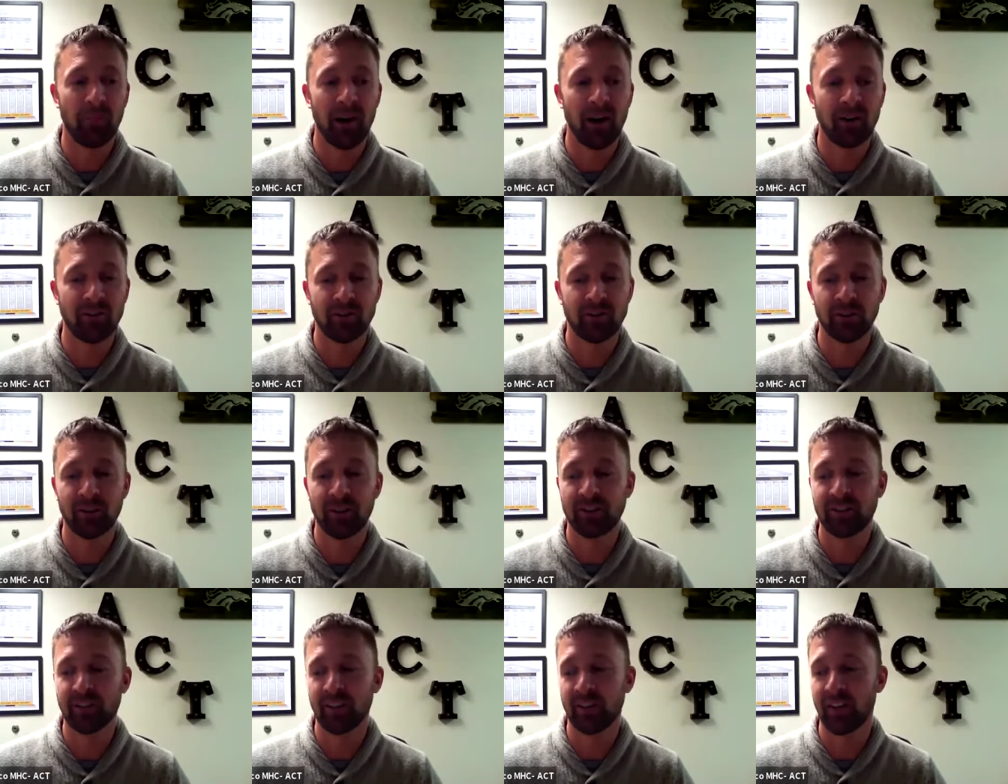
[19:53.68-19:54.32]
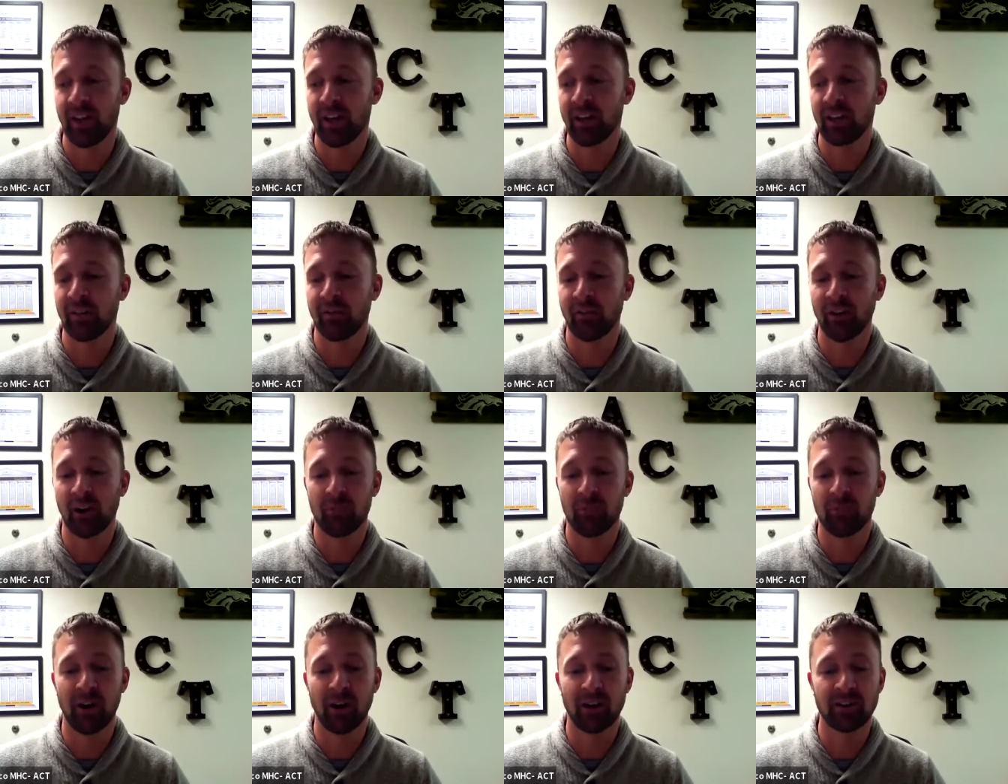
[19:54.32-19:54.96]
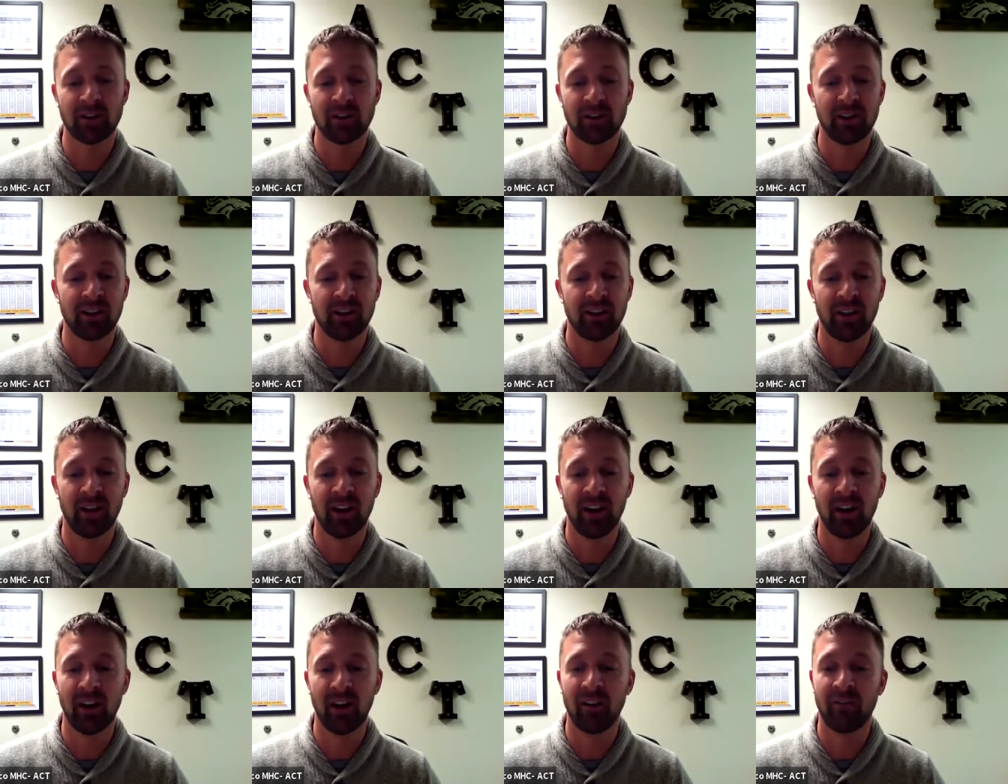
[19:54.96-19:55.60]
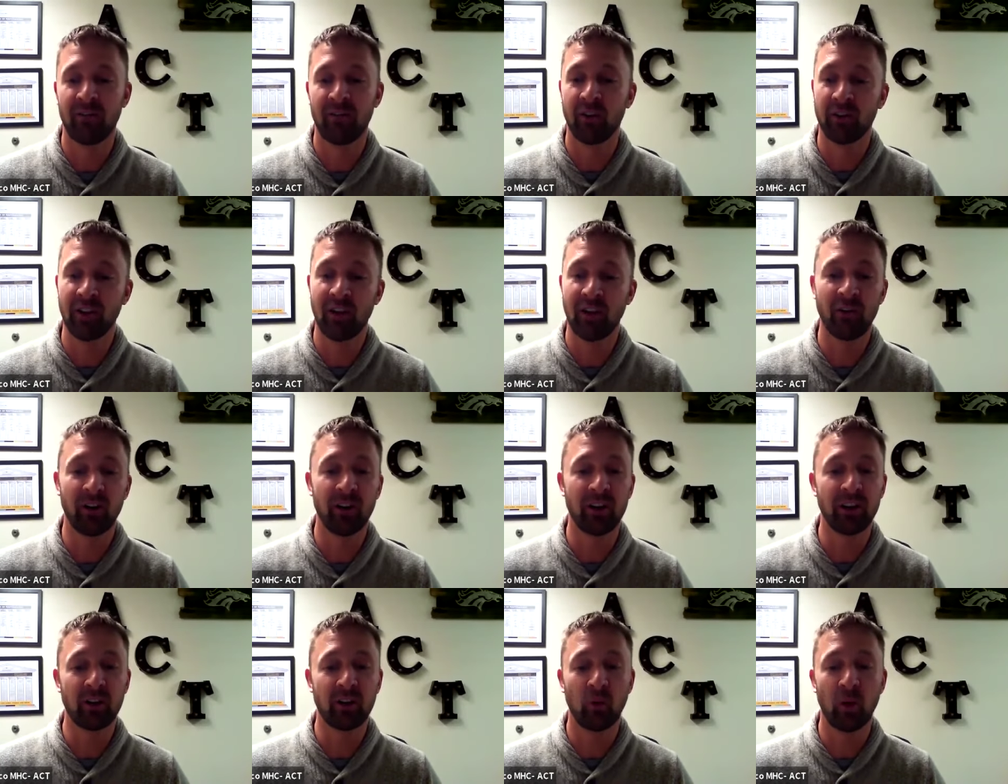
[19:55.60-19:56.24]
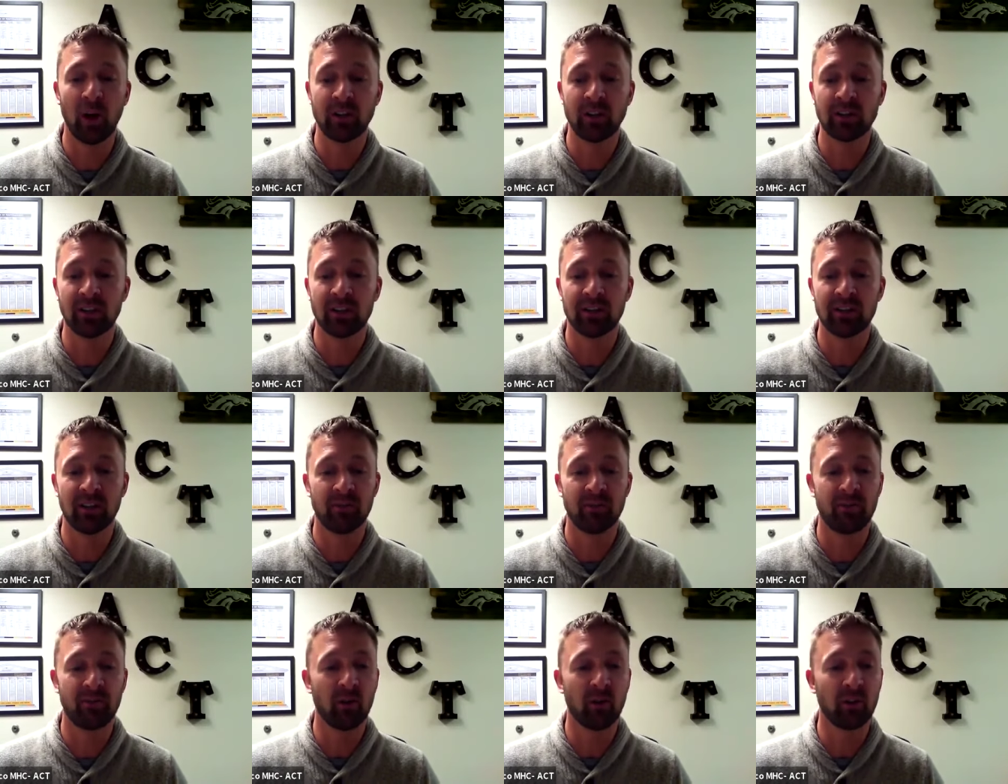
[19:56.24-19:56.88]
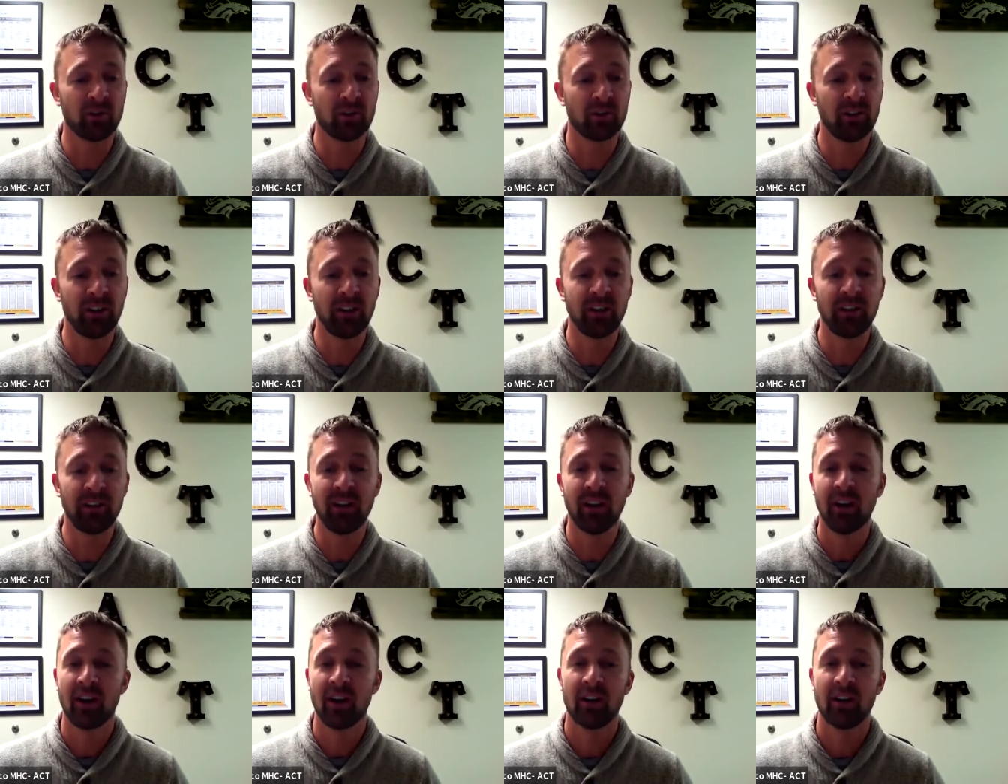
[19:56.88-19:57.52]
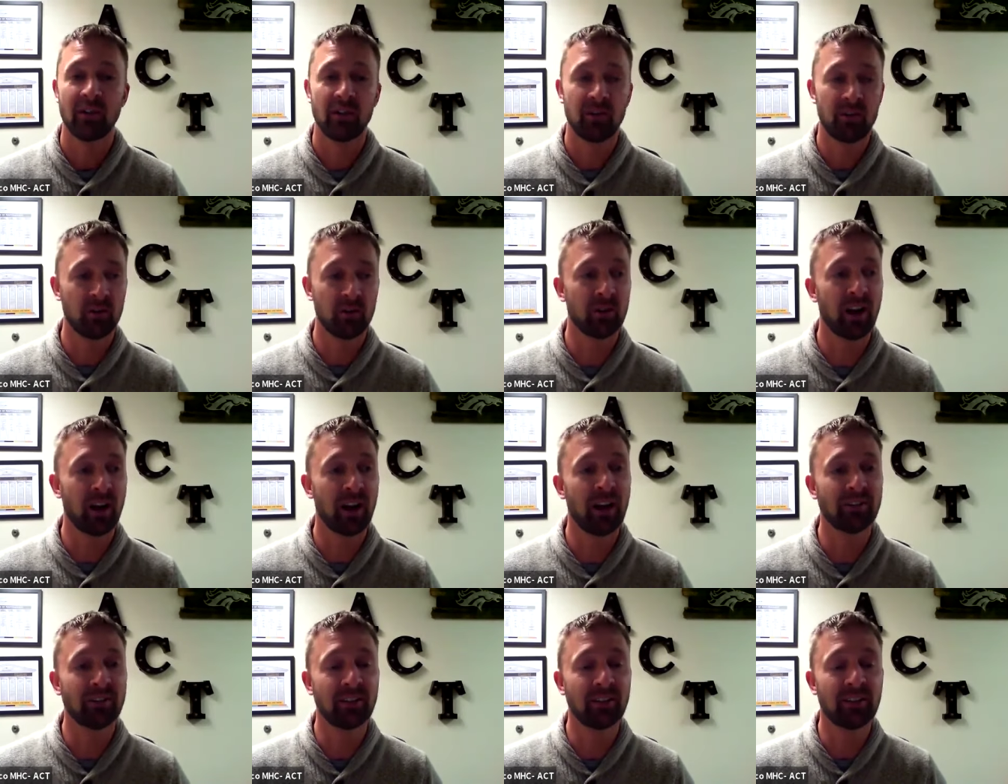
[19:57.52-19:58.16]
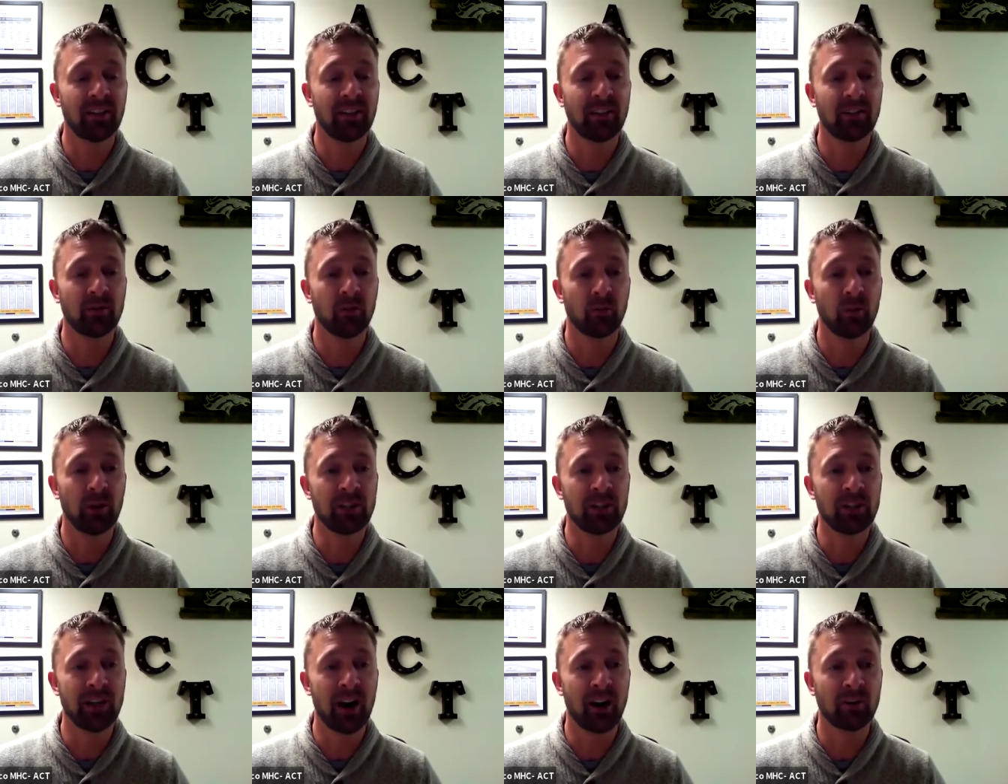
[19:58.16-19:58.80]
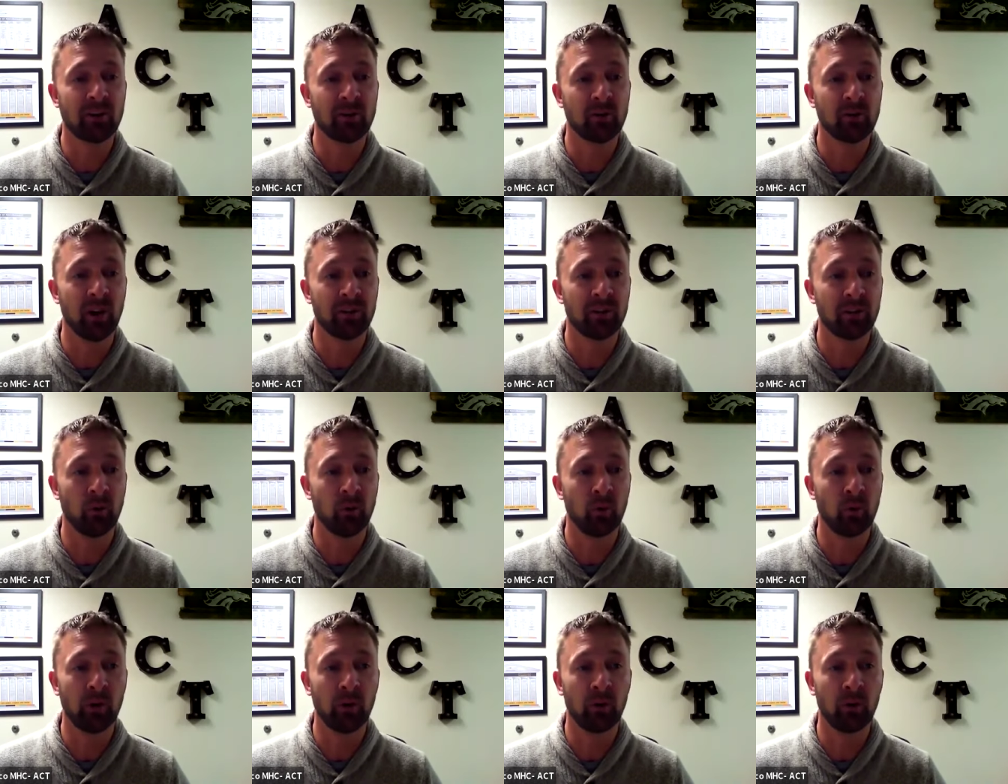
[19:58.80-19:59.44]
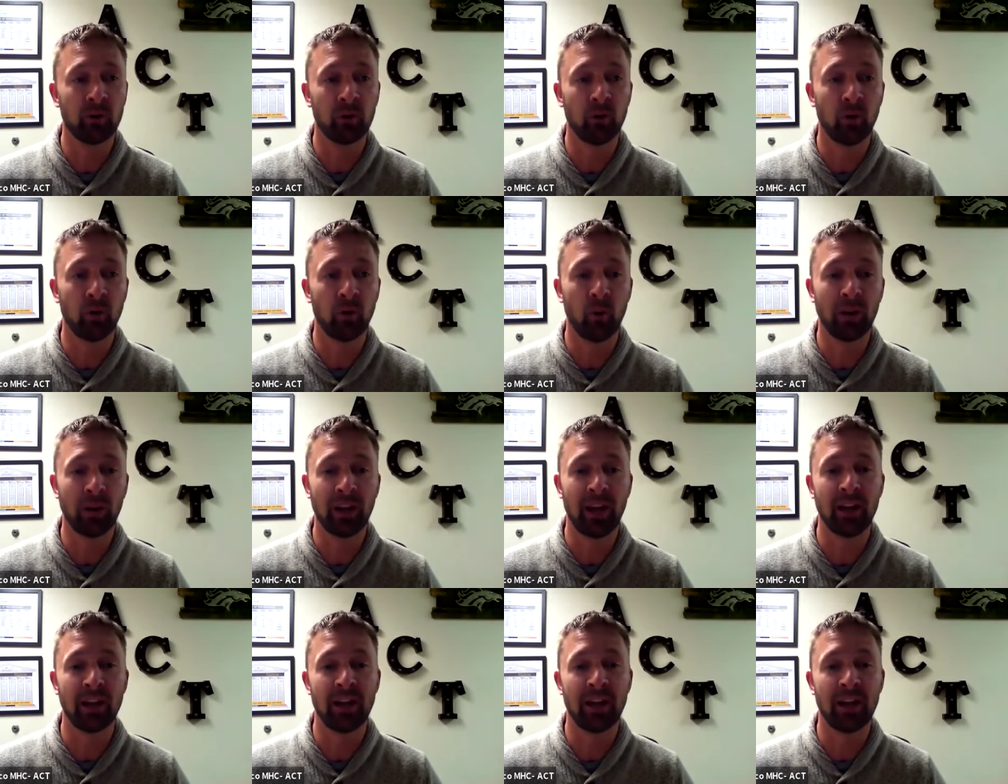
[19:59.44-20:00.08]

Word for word: out teresa thank you very much and uh, if there's ever any questions that folks need do not hesitate to reach out to us and we will do what we can